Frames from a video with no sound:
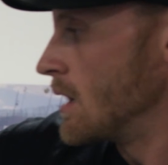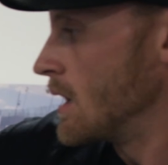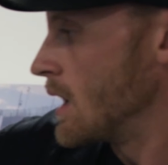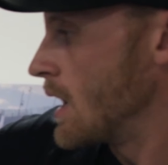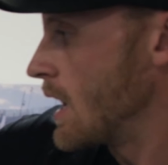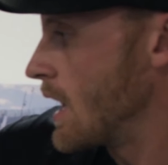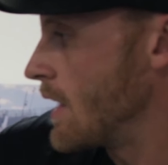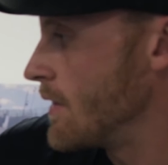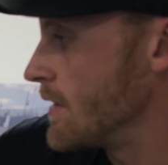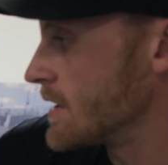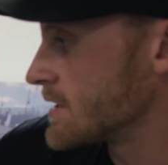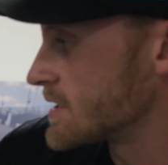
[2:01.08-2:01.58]

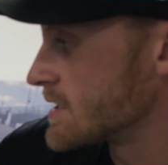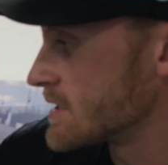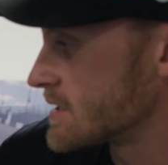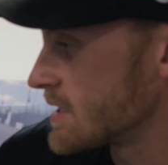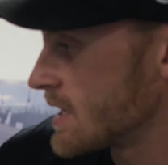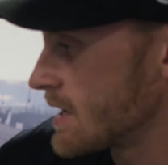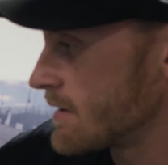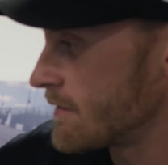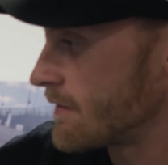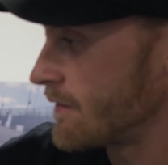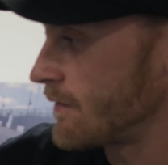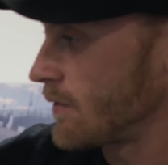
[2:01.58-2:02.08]
And this is
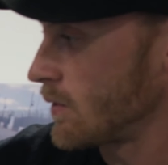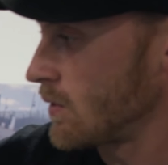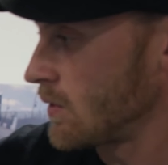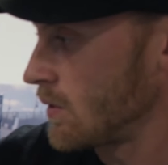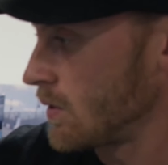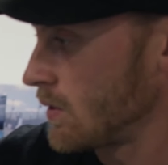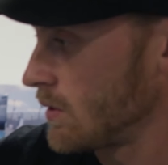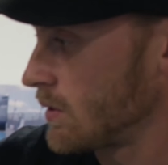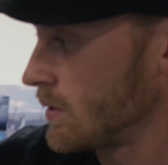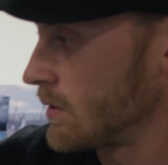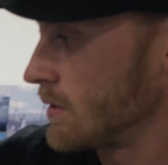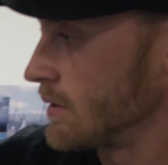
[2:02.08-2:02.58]
a
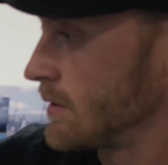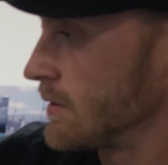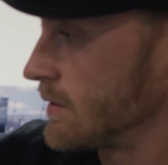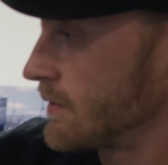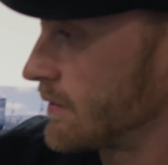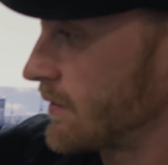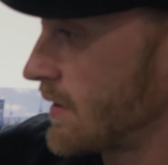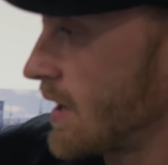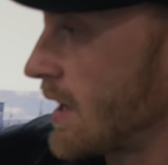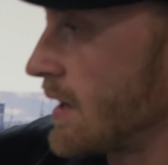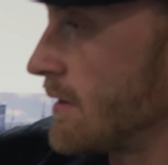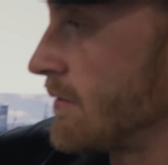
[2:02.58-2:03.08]
full
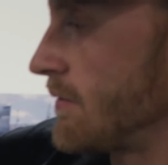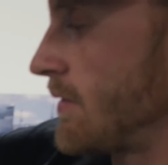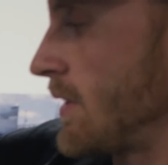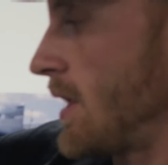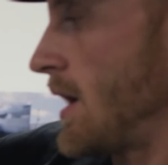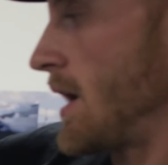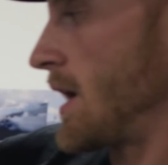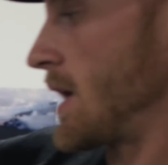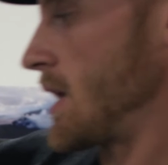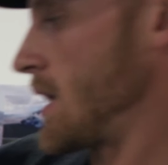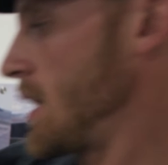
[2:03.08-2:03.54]
kind of like